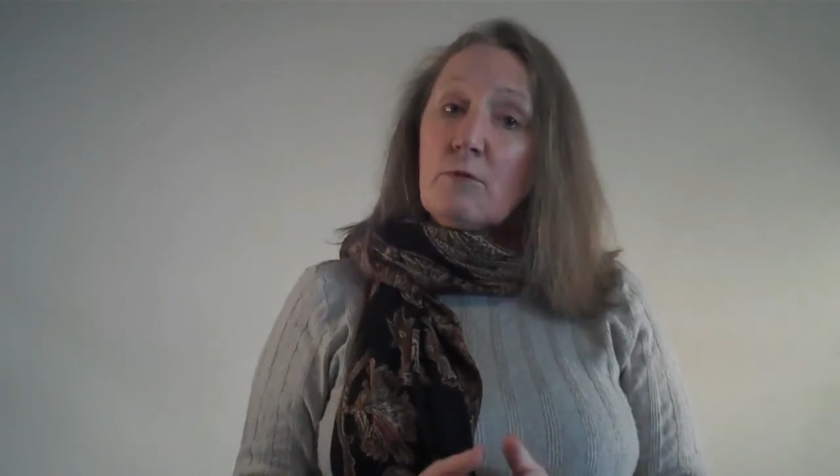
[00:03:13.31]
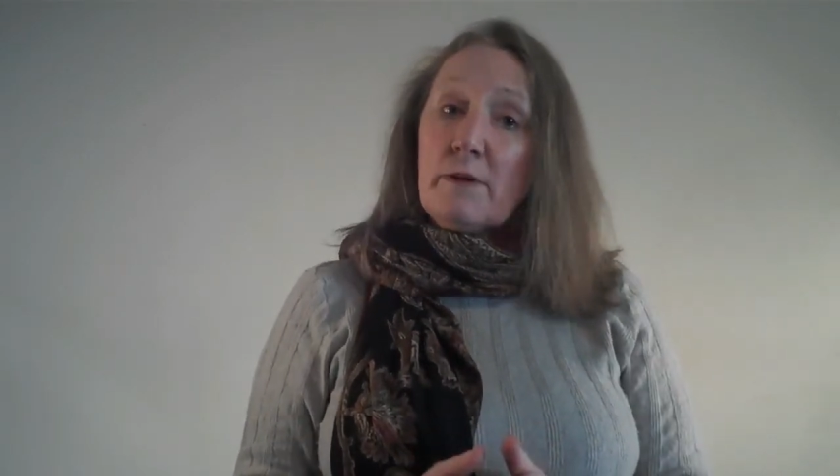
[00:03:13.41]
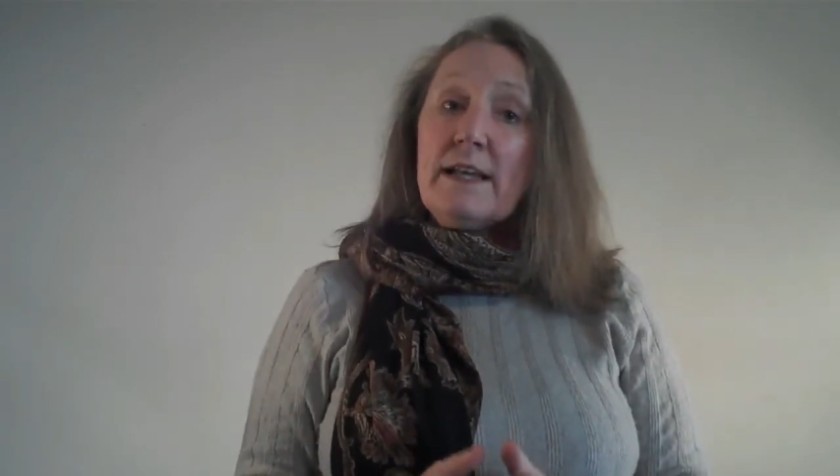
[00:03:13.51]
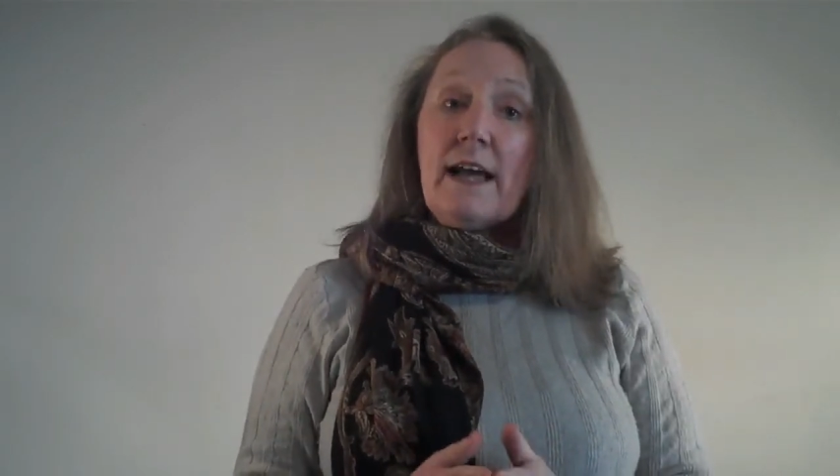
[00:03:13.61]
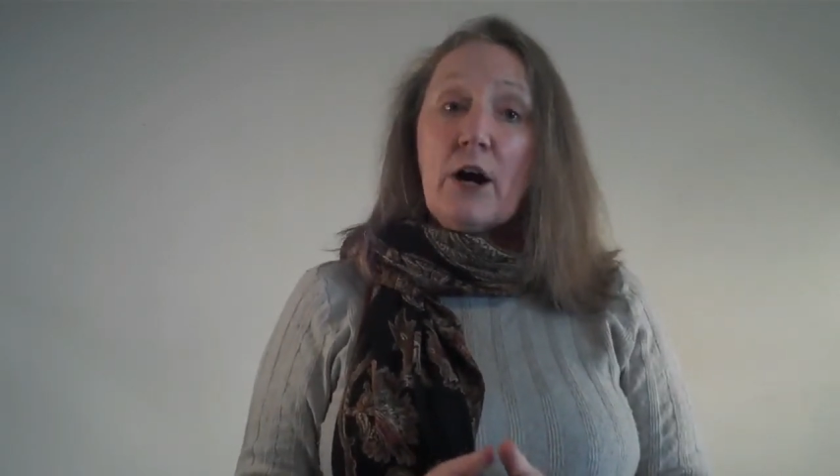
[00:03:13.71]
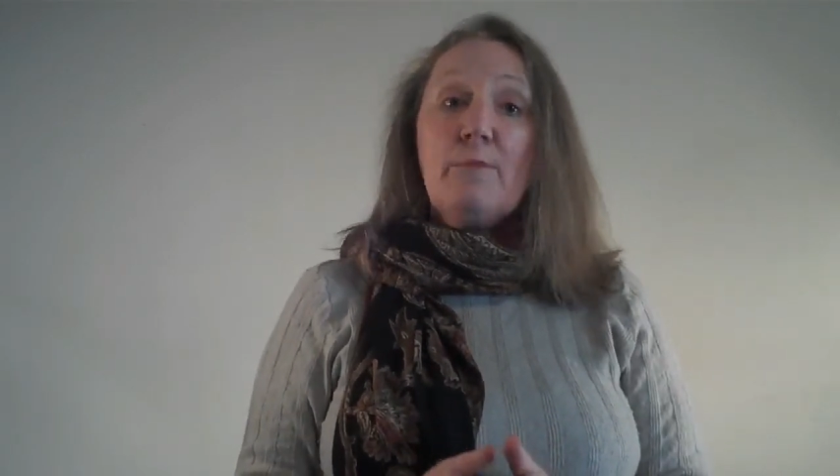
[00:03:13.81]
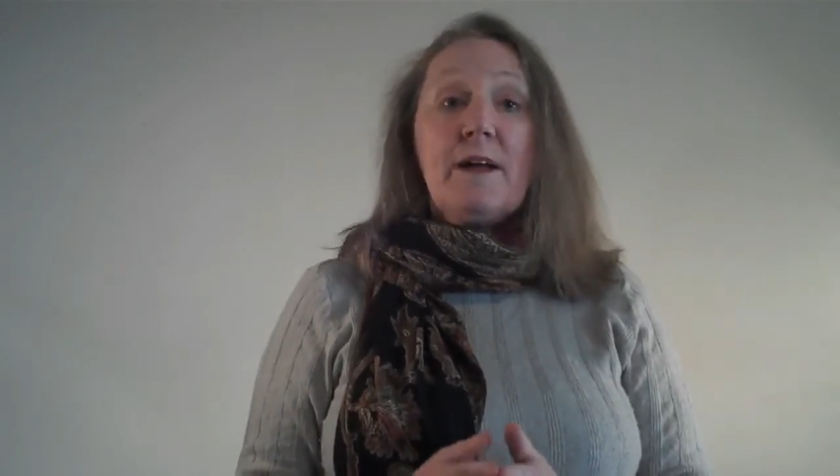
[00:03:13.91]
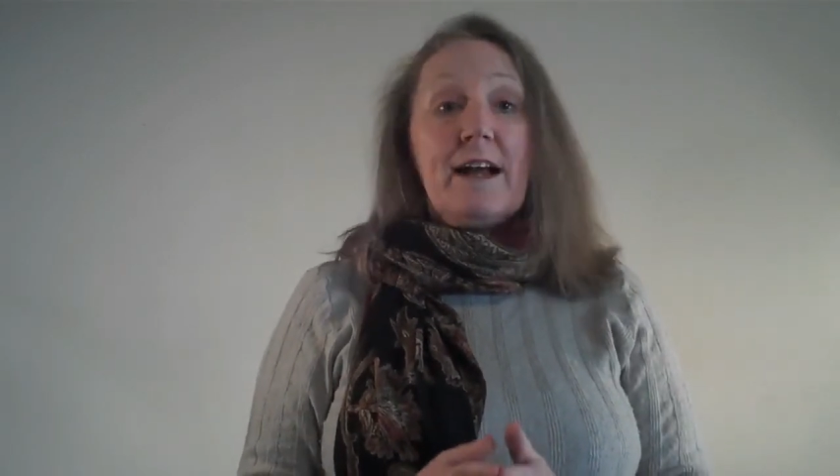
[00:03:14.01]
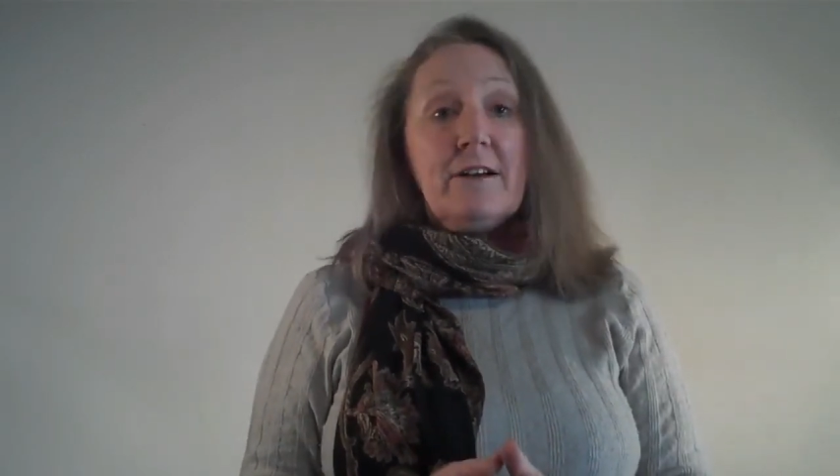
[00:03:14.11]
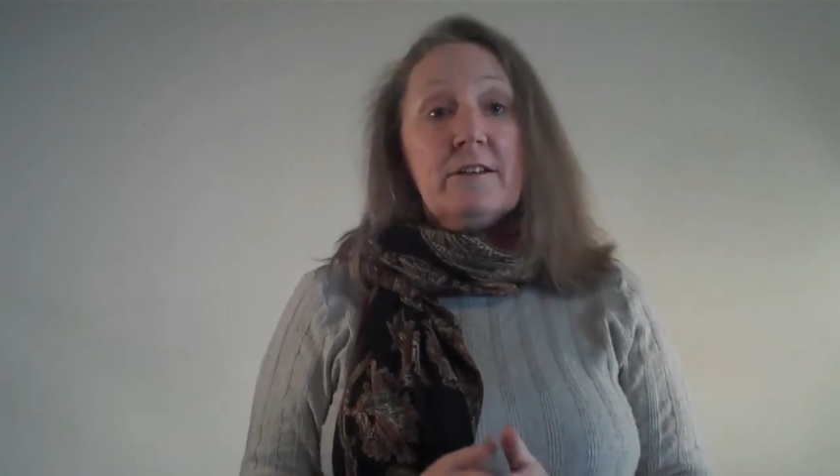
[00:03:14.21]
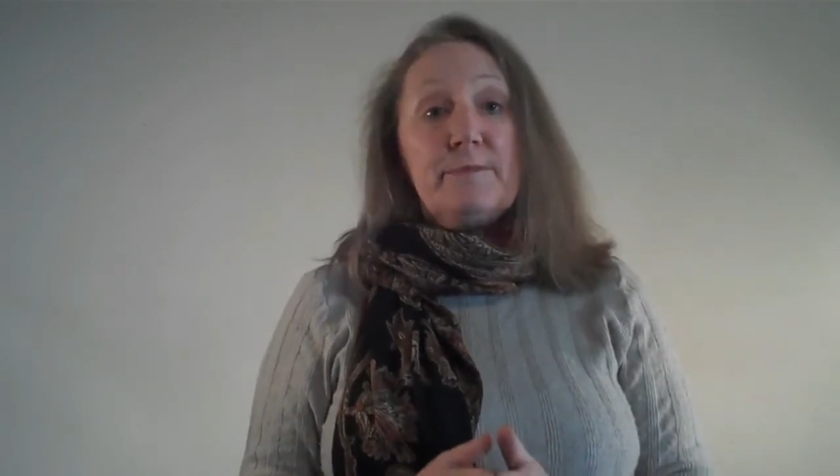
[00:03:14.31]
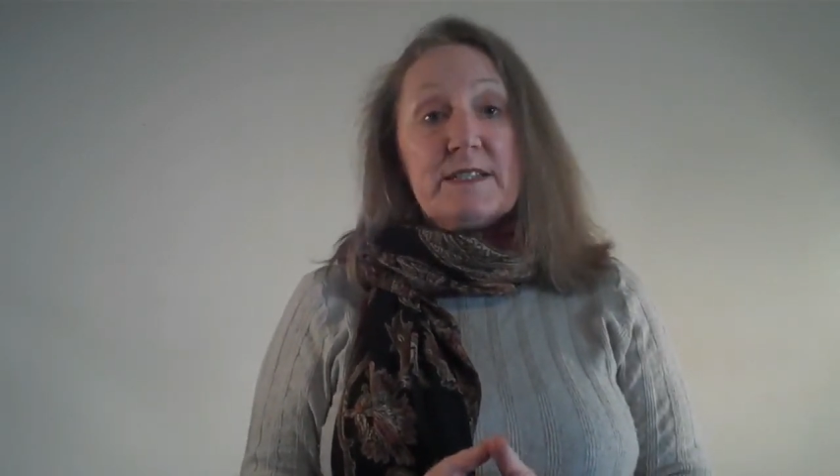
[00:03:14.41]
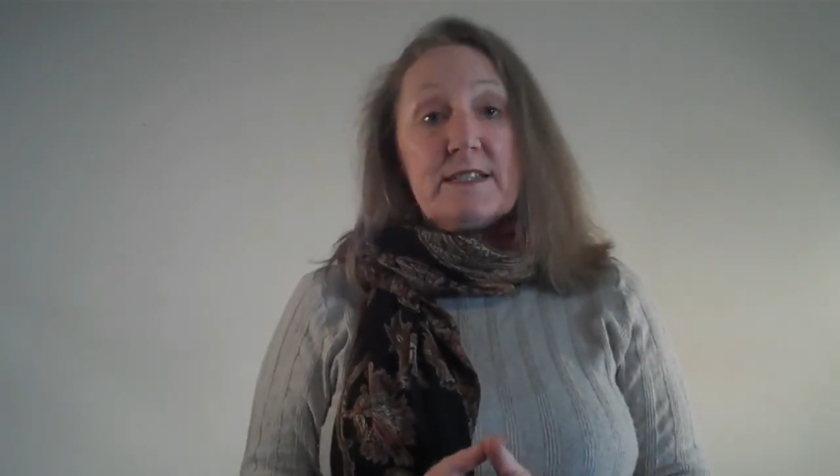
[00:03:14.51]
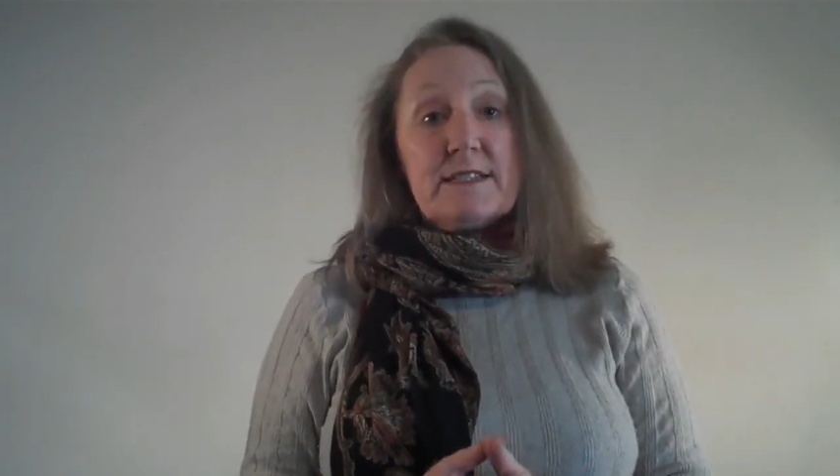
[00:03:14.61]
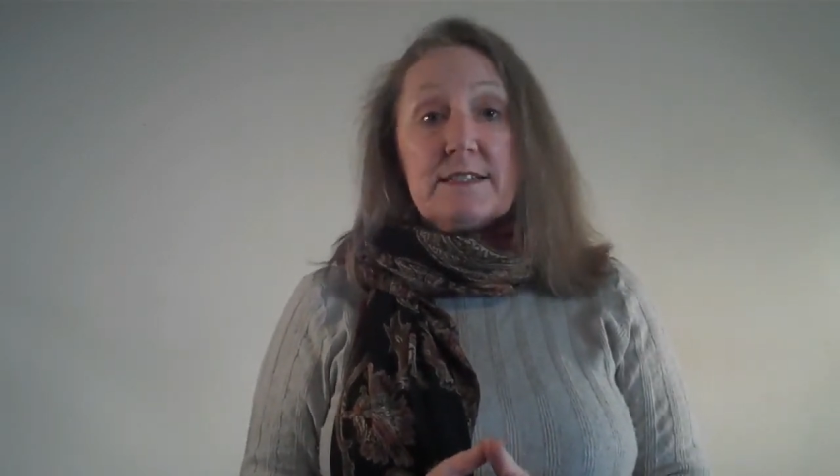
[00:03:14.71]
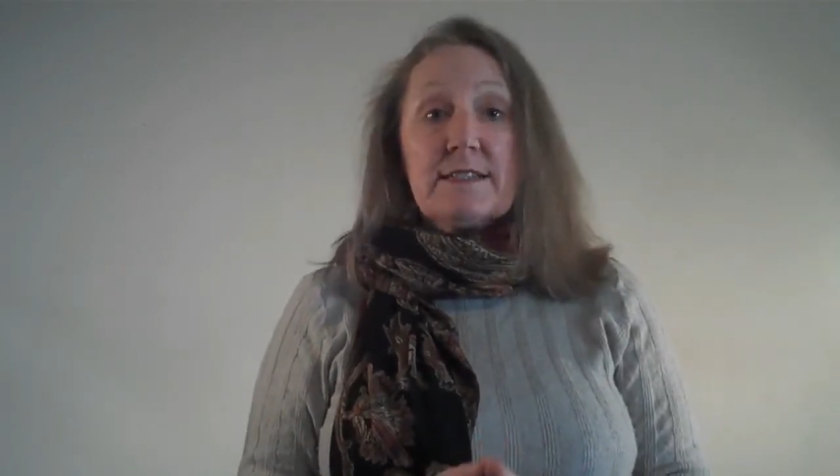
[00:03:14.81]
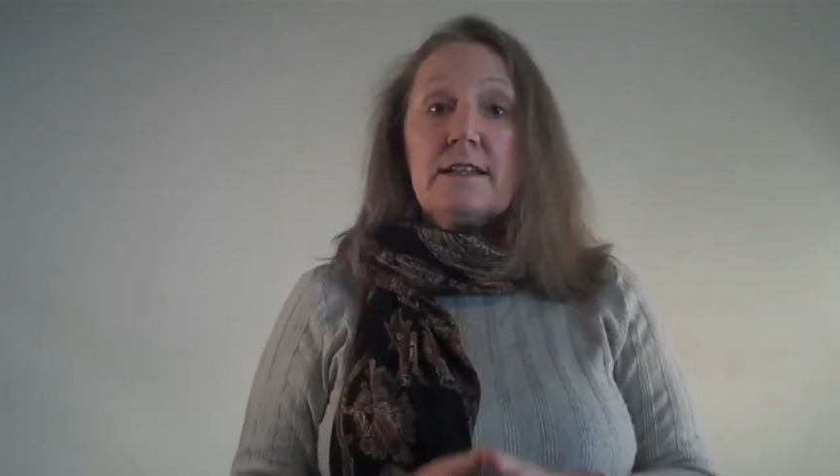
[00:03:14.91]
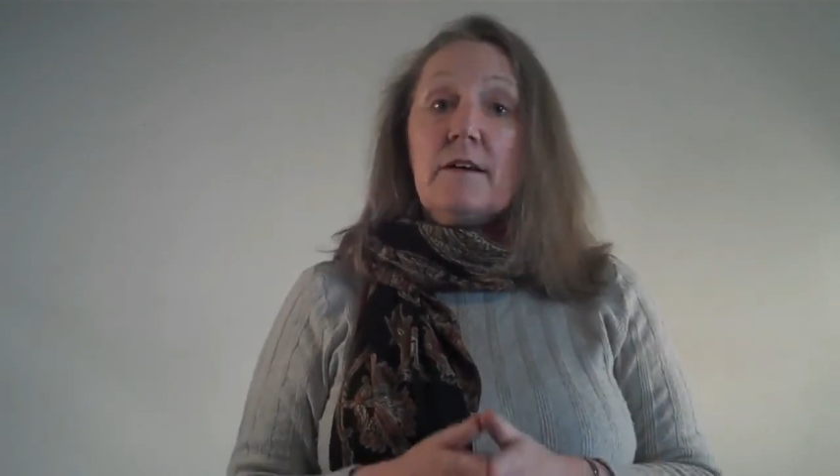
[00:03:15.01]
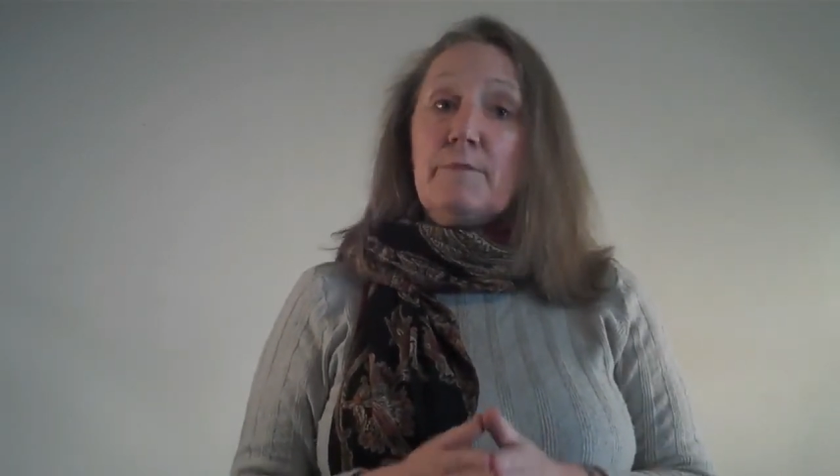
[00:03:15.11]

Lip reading: we help health businesses